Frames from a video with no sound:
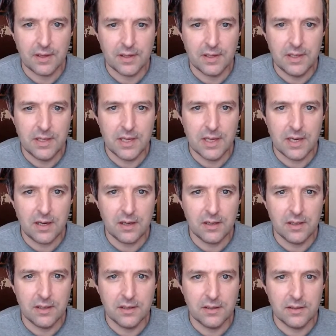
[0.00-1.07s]
Yeah,
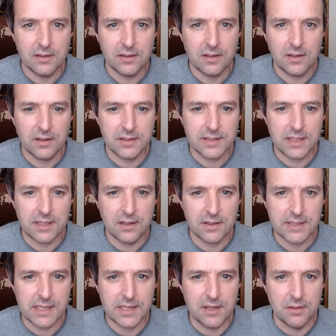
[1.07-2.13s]
I take
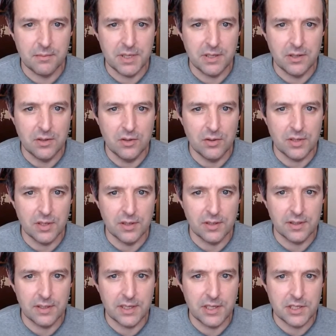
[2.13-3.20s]
it you mean you look at
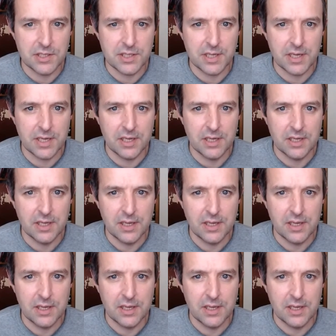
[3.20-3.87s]
each thing.